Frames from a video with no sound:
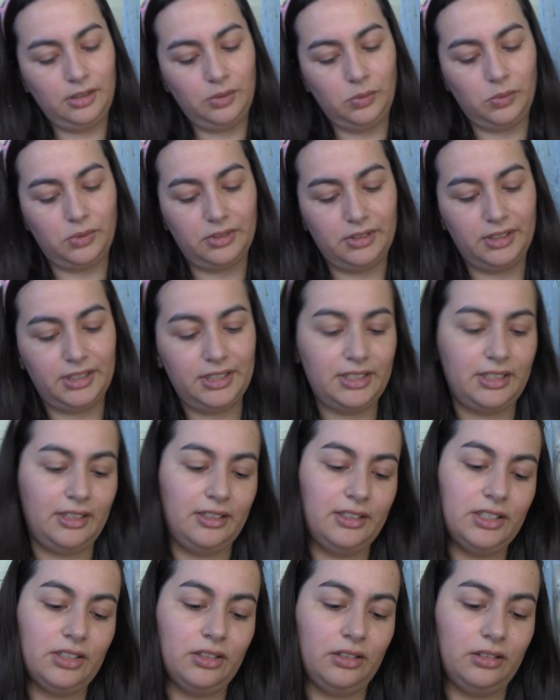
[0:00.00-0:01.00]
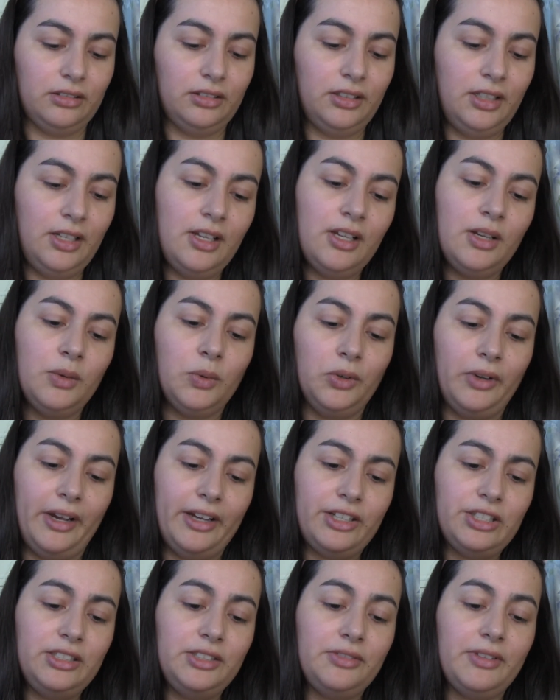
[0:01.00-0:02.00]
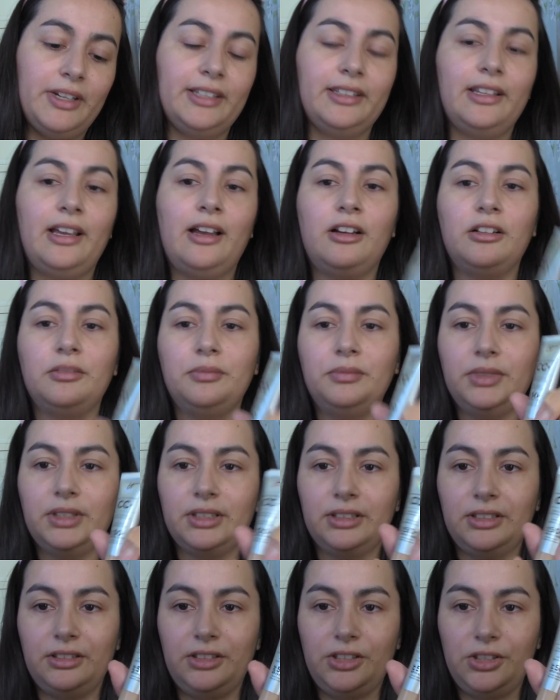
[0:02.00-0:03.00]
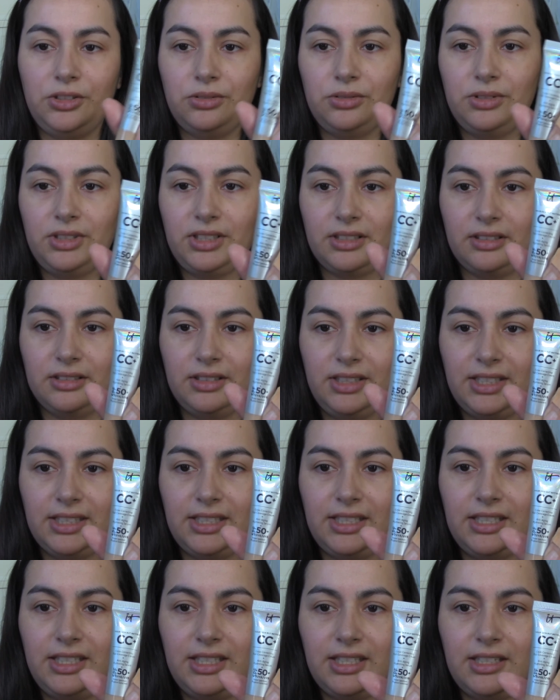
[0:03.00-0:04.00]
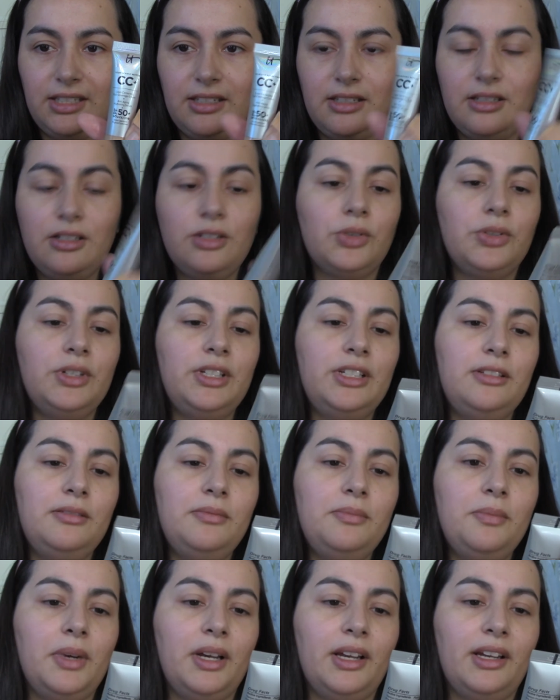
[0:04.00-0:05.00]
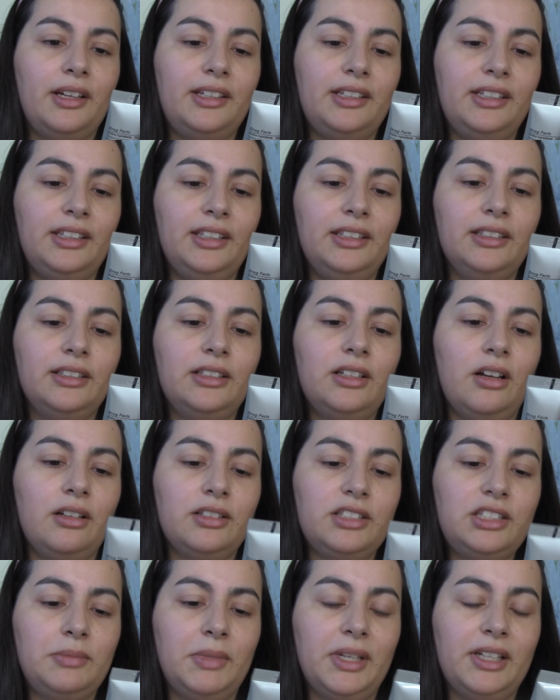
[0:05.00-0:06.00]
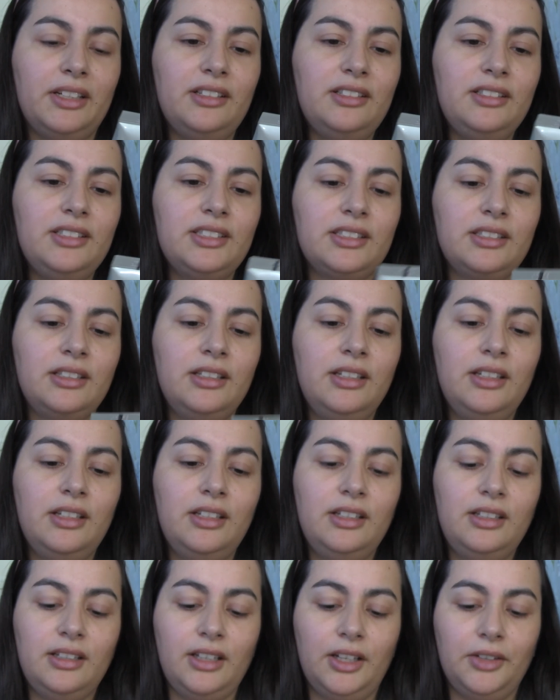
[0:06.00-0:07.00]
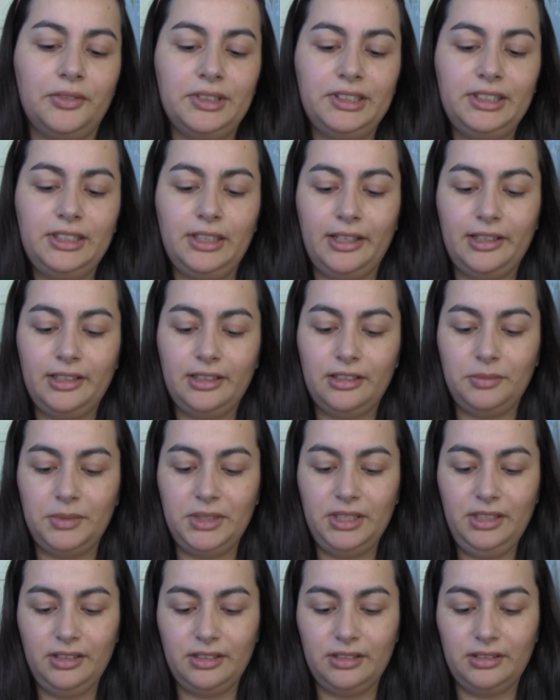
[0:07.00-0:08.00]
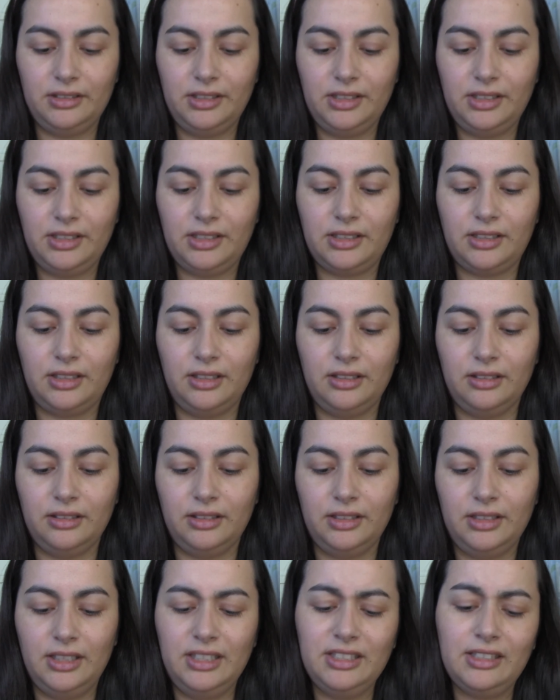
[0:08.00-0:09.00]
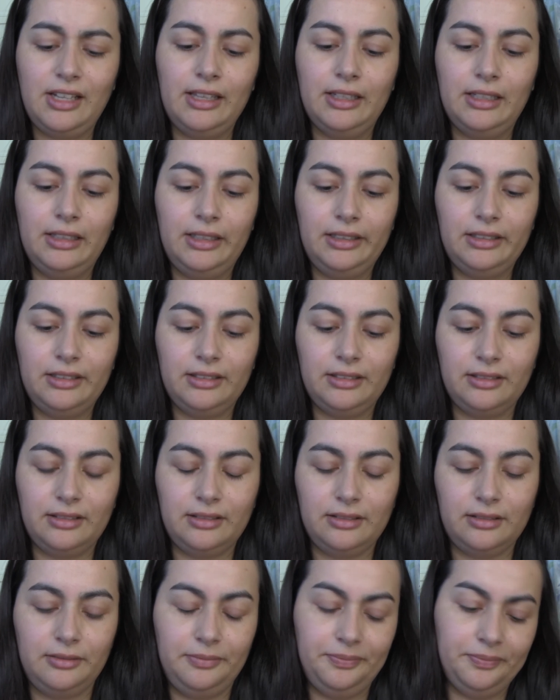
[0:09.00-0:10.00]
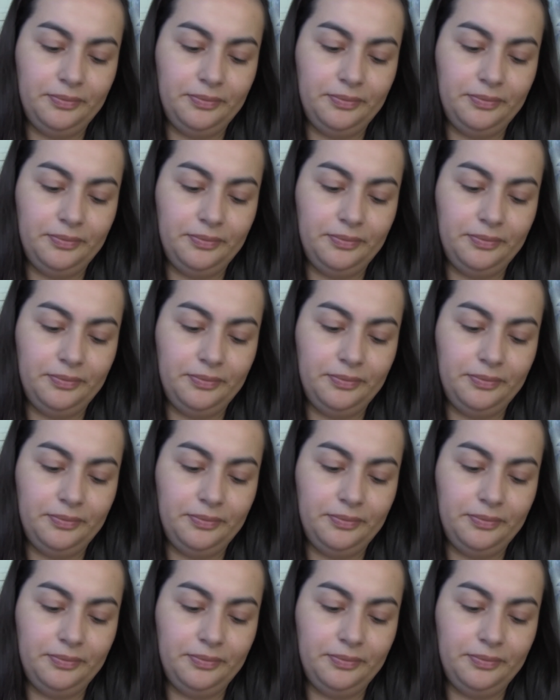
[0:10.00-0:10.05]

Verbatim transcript: what are these things called? Well, actually right now I'm going to use a C C cream by It Cosmetics. I really like it because the it's kind of like a,